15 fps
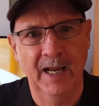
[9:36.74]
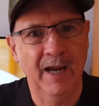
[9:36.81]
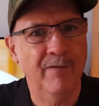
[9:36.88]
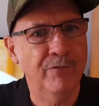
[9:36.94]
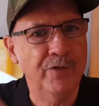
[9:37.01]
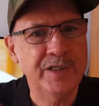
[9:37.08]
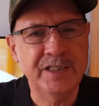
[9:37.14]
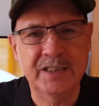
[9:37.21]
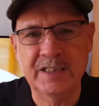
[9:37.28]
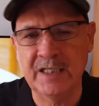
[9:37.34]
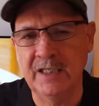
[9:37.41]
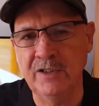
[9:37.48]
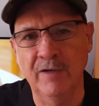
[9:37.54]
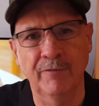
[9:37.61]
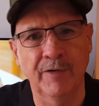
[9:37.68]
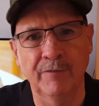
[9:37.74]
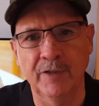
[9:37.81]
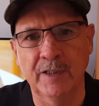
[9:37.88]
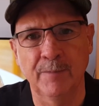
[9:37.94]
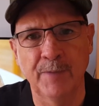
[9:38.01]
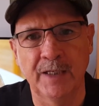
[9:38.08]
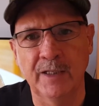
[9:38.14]
Every sin you've ever
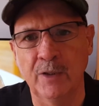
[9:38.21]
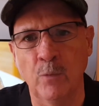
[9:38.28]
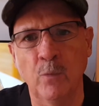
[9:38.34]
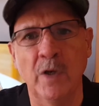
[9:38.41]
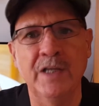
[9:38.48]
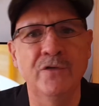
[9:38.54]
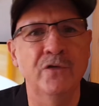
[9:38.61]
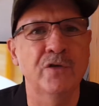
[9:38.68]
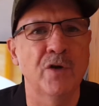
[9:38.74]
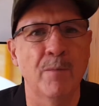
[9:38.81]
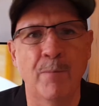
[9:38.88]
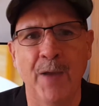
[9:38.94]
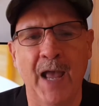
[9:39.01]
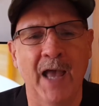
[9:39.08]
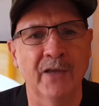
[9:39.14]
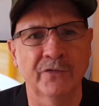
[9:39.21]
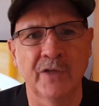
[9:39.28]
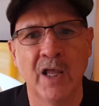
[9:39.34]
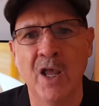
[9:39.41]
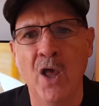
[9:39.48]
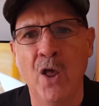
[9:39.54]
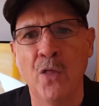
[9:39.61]
committed, the ones in your past,
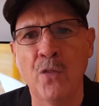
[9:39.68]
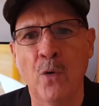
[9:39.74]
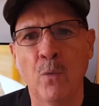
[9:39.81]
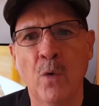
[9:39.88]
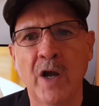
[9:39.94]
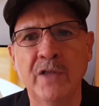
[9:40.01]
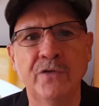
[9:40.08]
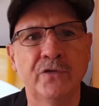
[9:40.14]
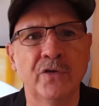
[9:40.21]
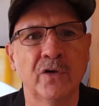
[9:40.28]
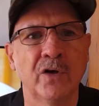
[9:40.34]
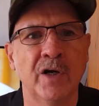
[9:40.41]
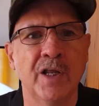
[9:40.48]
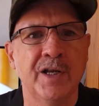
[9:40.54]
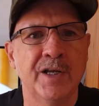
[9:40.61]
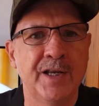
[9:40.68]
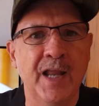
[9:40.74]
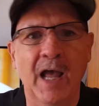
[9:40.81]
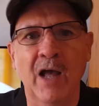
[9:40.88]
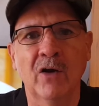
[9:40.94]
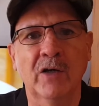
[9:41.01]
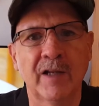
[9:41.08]
the ones you're
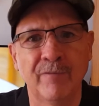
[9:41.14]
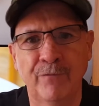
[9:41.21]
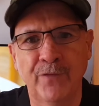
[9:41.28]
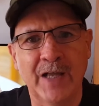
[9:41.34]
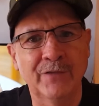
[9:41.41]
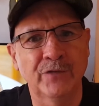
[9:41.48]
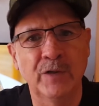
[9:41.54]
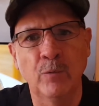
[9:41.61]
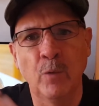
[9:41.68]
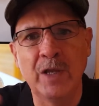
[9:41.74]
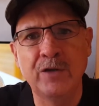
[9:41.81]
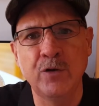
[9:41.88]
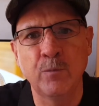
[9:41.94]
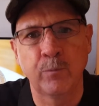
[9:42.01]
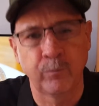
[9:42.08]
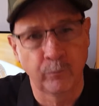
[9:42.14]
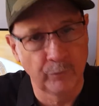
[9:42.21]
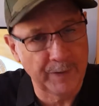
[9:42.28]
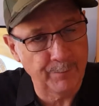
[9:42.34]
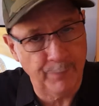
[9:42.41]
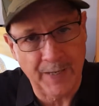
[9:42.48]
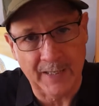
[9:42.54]
now confessing when you
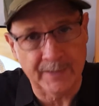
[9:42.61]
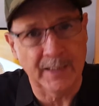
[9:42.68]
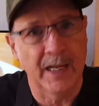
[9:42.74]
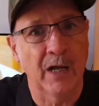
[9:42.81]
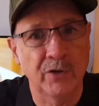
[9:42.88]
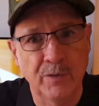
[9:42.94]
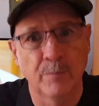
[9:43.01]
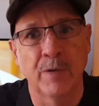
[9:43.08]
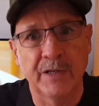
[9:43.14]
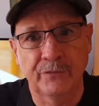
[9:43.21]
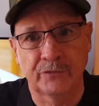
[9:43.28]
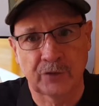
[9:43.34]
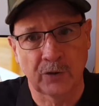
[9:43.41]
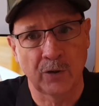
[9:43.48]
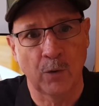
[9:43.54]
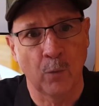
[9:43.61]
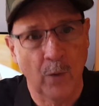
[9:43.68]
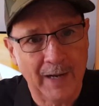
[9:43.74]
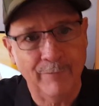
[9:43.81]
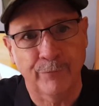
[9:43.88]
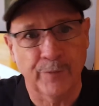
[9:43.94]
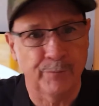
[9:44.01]
repent. Now, you must turn
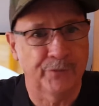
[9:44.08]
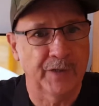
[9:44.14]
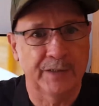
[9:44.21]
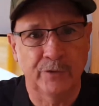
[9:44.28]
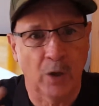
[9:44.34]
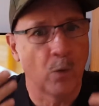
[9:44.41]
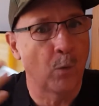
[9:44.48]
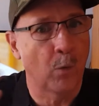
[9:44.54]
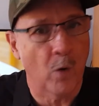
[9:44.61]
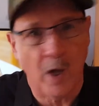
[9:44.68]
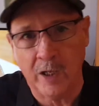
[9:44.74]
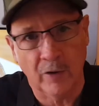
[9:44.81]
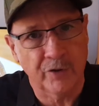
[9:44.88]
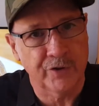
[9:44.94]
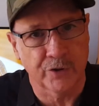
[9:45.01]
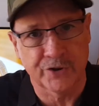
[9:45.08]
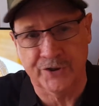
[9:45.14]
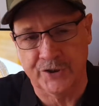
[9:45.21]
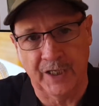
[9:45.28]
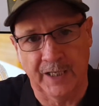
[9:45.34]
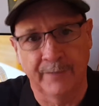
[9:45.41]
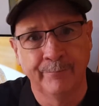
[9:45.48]
away from sin. Don't wallow in your
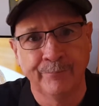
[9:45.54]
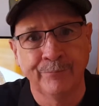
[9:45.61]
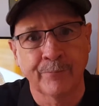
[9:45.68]
sin.